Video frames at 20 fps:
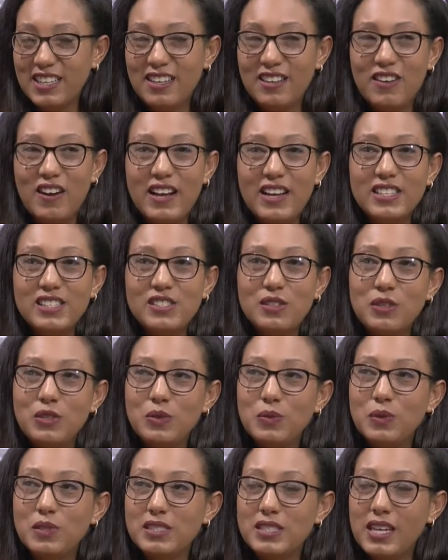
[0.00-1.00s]
Right, so
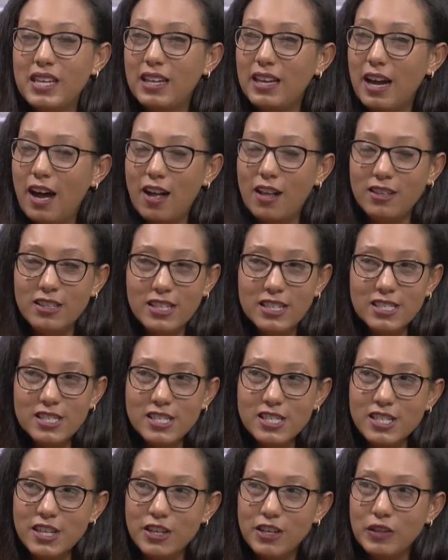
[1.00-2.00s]
you will take all the
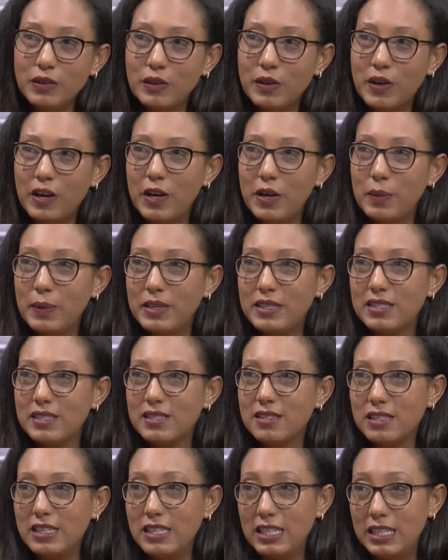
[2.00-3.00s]
necessary
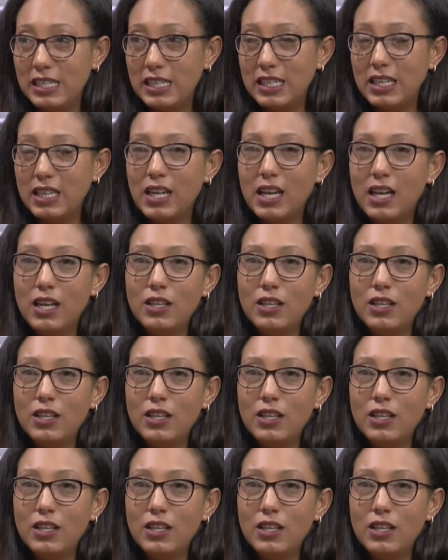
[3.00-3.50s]
requirements needed.